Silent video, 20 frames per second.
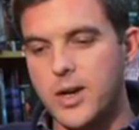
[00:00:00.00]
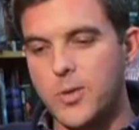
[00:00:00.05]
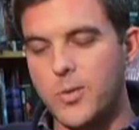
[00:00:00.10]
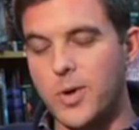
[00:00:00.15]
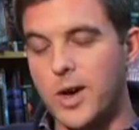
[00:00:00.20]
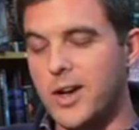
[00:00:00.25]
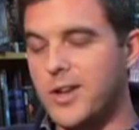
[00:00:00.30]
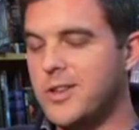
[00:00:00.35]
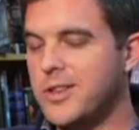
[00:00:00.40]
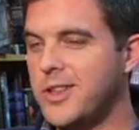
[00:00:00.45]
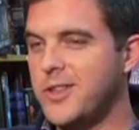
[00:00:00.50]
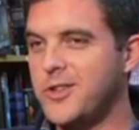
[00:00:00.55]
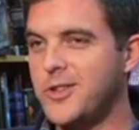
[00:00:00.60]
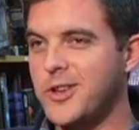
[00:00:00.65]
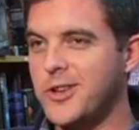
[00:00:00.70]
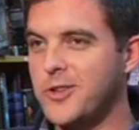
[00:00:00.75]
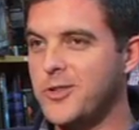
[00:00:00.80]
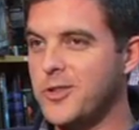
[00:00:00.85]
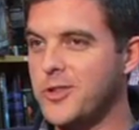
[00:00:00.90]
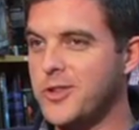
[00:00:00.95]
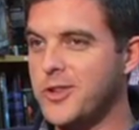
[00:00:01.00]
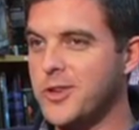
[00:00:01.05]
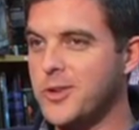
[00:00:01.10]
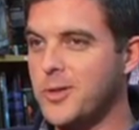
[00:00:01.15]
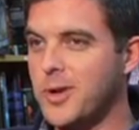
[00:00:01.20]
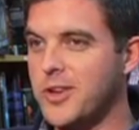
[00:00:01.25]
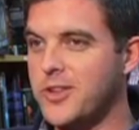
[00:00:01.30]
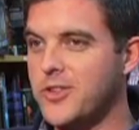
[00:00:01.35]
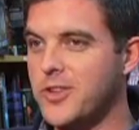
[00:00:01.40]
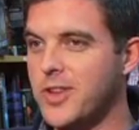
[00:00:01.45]
Well, that's an interesting
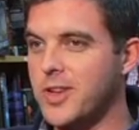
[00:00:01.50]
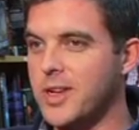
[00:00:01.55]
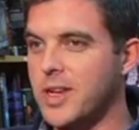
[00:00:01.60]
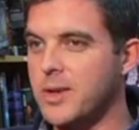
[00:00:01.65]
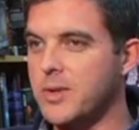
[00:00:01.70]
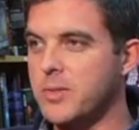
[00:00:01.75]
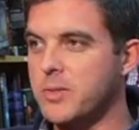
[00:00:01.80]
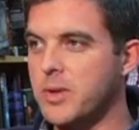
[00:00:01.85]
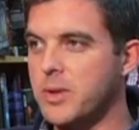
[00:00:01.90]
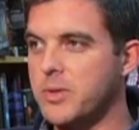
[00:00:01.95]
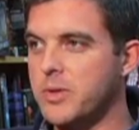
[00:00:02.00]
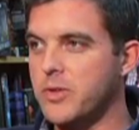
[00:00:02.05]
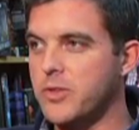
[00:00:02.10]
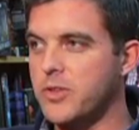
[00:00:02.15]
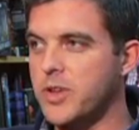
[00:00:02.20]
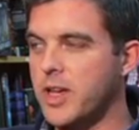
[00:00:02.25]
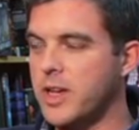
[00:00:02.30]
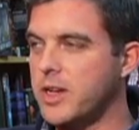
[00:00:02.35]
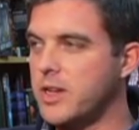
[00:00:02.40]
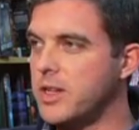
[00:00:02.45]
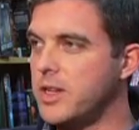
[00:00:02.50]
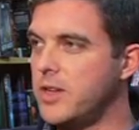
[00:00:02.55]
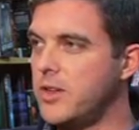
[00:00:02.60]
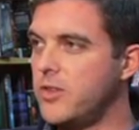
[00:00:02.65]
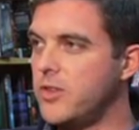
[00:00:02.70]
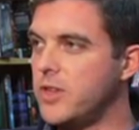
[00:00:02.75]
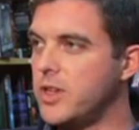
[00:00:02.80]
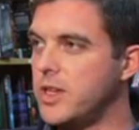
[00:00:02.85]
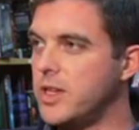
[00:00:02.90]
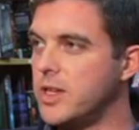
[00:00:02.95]
question. There's not an
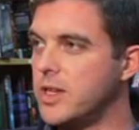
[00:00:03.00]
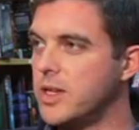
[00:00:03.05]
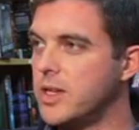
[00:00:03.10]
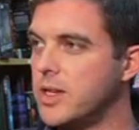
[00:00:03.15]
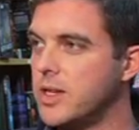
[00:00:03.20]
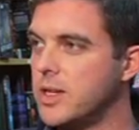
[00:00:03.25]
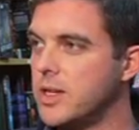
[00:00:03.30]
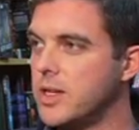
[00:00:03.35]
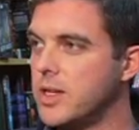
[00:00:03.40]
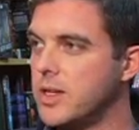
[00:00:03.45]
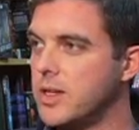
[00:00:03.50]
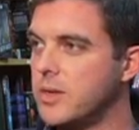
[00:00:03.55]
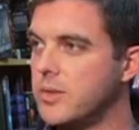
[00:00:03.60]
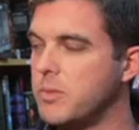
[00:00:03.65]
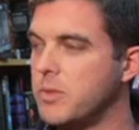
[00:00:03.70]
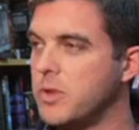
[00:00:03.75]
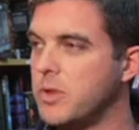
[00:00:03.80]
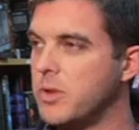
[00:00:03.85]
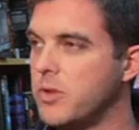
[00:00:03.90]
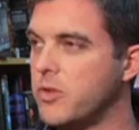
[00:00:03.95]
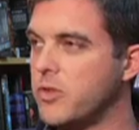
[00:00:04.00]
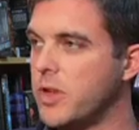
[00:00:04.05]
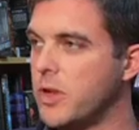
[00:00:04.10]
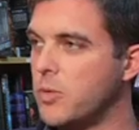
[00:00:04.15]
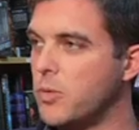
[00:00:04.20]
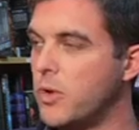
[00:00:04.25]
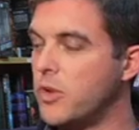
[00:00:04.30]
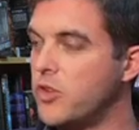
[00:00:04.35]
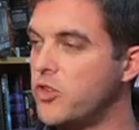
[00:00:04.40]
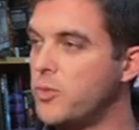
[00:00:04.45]
easy, there's
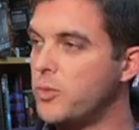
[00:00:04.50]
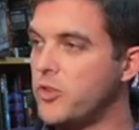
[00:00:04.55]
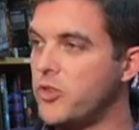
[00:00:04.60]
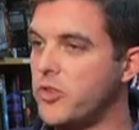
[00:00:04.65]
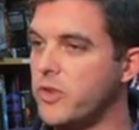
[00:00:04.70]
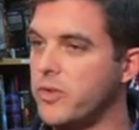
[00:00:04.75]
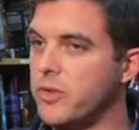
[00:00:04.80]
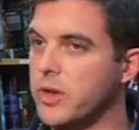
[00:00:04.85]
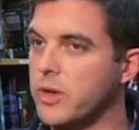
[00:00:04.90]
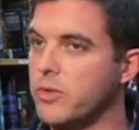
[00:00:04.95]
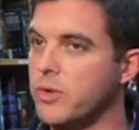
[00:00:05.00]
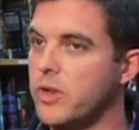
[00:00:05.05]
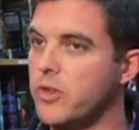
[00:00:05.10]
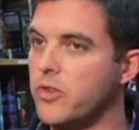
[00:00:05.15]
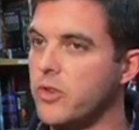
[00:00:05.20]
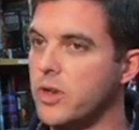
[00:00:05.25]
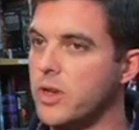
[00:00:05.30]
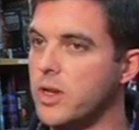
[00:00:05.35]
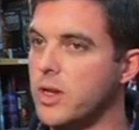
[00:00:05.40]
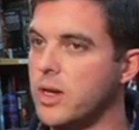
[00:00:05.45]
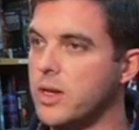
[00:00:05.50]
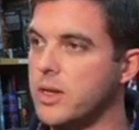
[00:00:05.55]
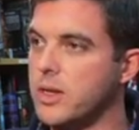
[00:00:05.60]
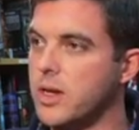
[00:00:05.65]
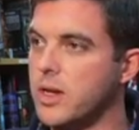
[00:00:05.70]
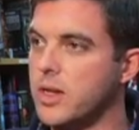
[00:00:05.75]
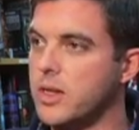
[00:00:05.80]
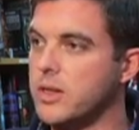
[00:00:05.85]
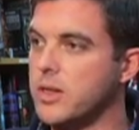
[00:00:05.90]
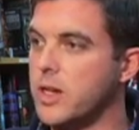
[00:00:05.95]
not one specific reason.
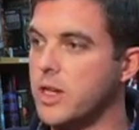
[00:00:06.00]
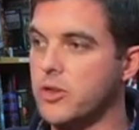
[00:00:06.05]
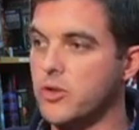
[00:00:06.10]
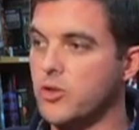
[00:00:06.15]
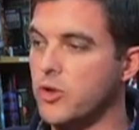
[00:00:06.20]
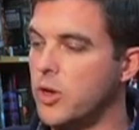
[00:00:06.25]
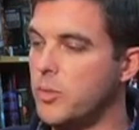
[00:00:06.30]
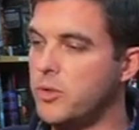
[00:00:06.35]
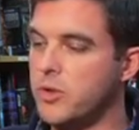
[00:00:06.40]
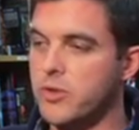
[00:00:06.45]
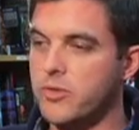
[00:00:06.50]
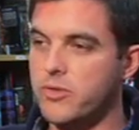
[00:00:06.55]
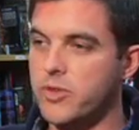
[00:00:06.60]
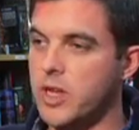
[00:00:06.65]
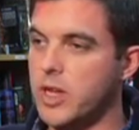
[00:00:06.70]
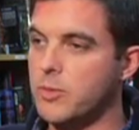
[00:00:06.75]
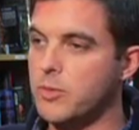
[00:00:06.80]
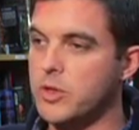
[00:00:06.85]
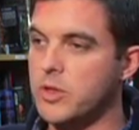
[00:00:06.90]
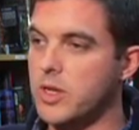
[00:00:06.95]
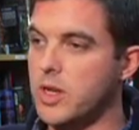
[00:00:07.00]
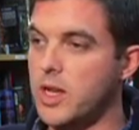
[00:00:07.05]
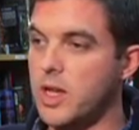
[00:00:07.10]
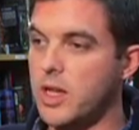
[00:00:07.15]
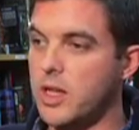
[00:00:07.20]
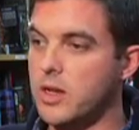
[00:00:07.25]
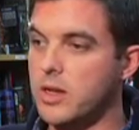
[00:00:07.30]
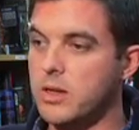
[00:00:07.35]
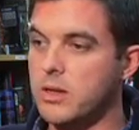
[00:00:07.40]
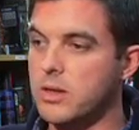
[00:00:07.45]
I grew up in a family that
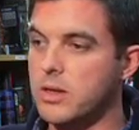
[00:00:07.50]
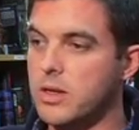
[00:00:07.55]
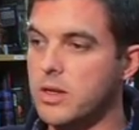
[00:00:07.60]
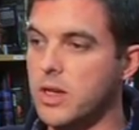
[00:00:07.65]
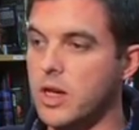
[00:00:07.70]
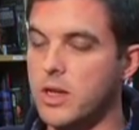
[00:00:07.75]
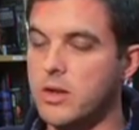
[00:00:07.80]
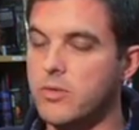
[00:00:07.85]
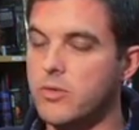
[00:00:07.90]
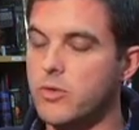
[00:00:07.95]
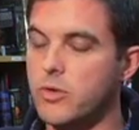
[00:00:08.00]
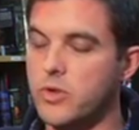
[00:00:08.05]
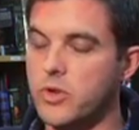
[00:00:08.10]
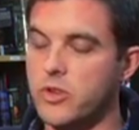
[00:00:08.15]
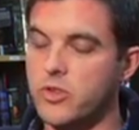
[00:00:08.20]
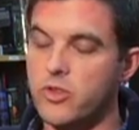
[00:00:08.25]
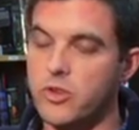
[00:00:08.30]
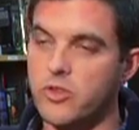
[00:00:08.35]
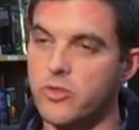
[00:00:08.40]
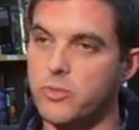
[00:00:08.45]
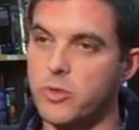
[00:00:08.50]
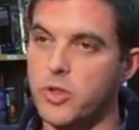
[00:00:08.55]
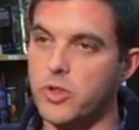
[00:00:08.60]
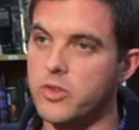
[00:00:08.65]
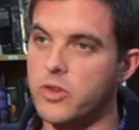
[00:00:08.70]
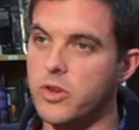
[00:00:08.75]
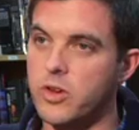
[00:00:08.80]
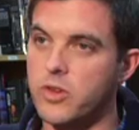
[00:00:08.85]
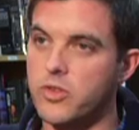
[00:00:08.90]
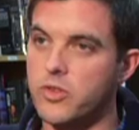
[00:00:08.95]
had a kind of tradition of
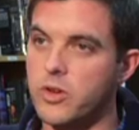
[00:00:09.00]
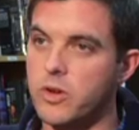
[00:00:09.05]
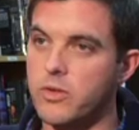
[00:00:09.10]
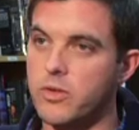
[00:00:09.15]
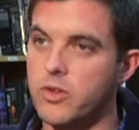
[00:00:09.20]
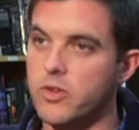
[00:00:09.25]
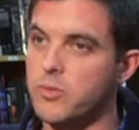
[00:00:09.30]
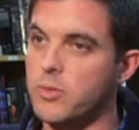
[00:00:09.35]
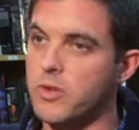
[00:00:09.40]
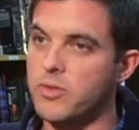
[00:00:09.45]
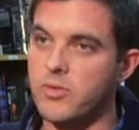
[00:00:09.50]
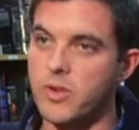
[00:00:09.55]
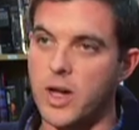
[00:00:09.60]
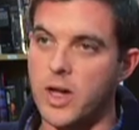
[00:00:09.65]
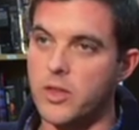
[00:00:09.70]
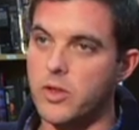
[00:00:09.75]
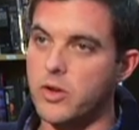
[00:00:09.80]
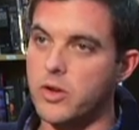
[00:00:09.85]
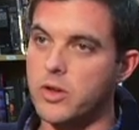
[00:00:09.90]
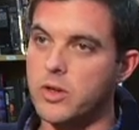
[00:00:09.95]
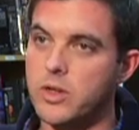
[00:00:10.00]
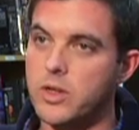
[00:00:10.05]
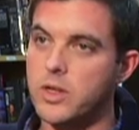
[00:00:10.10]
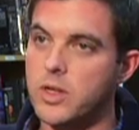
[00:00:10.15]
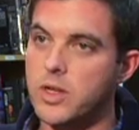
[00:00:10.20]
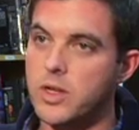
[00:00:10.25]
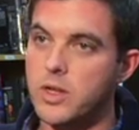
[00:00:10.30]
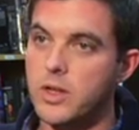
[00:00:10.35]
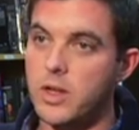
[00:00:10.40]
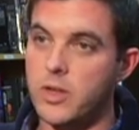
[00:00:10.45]
military service. My father
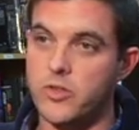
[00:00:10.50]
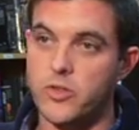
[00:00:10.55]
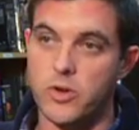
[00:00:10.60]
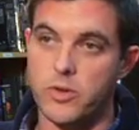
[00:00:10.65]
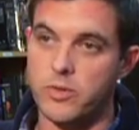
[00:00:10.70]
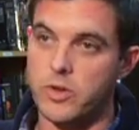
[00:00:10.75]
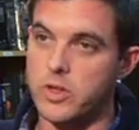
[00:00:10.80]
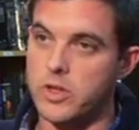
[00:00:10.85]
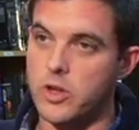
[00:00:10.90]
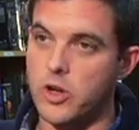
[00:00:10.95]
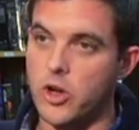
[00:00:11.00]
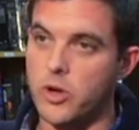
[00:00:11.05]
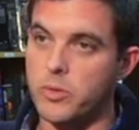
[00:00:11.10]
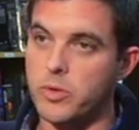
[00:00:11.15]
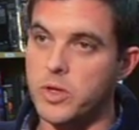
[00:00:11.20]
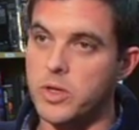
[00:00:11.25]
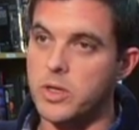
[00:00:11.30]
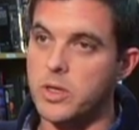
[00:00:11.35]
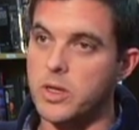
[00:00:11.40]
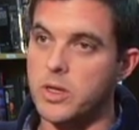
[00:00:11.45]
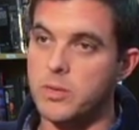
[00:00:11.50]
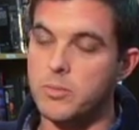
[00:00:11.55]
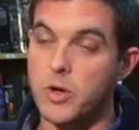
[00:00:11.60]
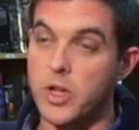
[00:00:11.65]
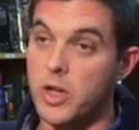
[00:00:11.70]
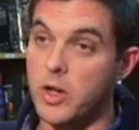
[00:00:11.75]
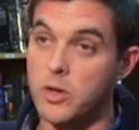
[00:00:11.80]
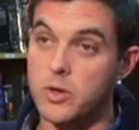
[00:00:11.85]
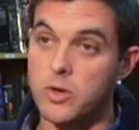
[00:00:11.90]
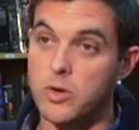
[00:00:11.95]
had served in the Army,
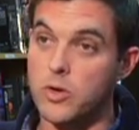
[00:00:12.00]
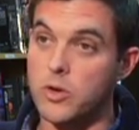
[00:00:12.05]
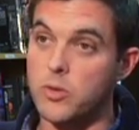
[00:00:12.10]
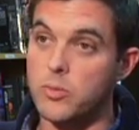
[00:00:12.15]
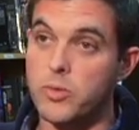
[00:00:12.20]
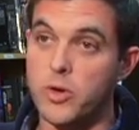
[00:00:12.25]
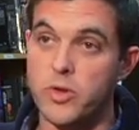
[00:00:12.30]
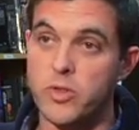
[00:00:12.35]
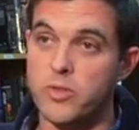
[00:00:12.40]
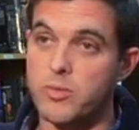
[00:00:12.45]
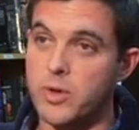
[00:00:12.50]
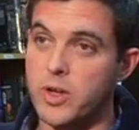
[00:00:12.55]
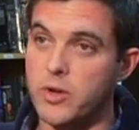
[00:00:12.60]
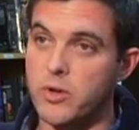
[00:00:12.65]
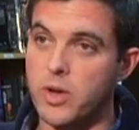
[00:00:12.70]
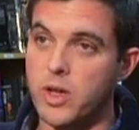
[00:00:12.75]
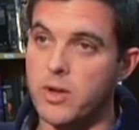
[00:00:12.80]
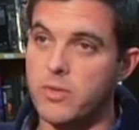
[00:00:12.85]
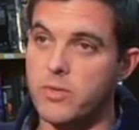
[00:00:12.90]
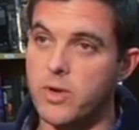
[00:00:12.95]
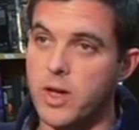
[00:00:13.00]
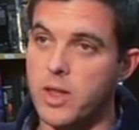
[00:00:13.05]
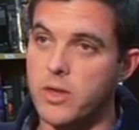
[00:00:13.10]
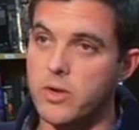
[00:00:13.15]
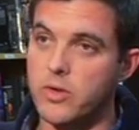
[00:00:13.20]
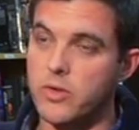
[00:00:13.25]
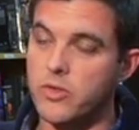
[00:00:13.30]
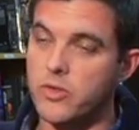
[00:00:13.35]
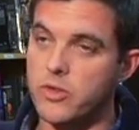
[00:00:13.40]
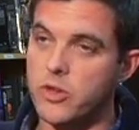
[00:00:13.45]
my uncle, both of my
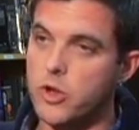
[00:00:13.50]
grandfathers.